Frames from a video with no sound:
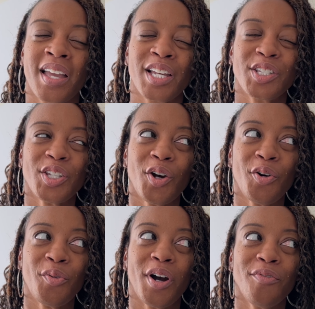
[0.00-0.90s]

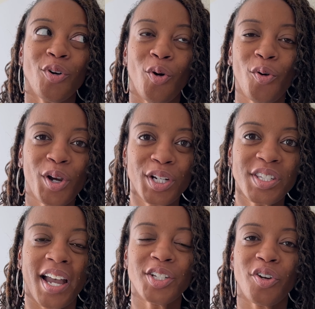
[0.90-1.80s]
So, of course,
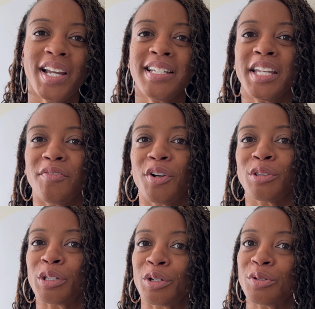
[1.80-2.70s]
I tried to give her
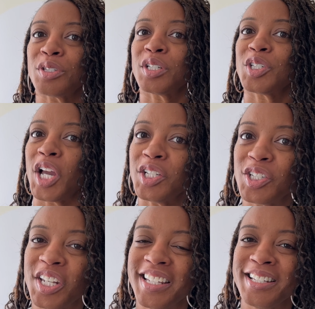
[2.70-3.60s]
little
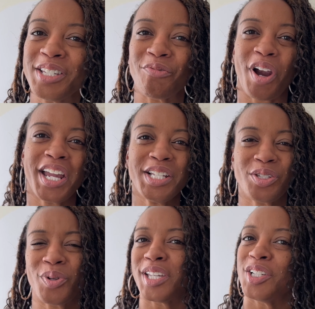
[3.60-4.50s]
suggestions, right?
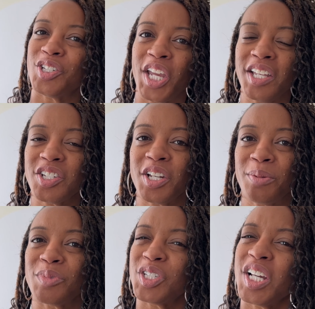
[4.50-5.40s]
So we can change it
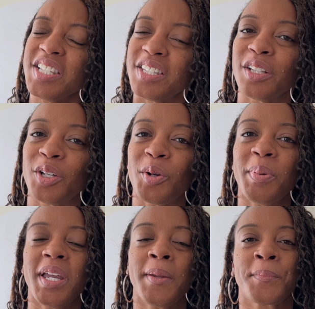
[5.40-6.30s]
up just a little
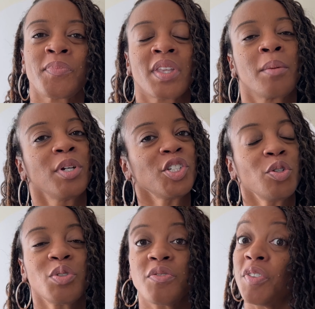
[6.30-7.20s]
bit, but she
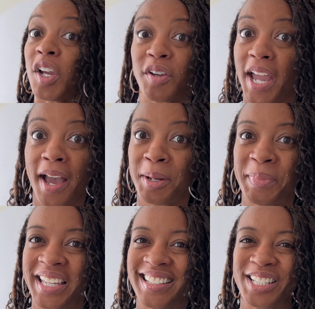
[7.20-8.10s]
was very
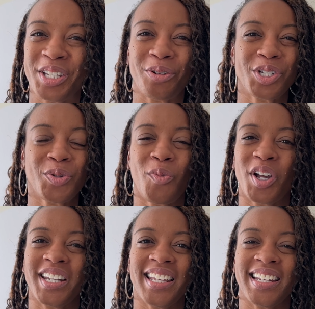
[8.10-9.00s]
adamant. You know, she
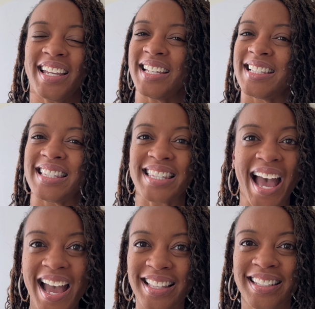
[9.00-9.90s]
wanted it
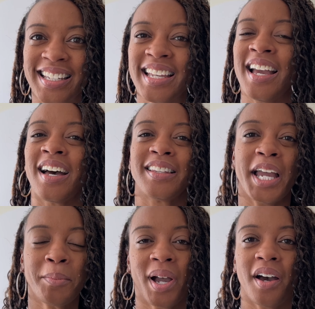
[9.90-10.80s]
exactly
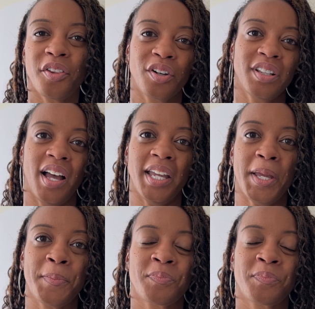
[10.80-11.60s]
like my other client.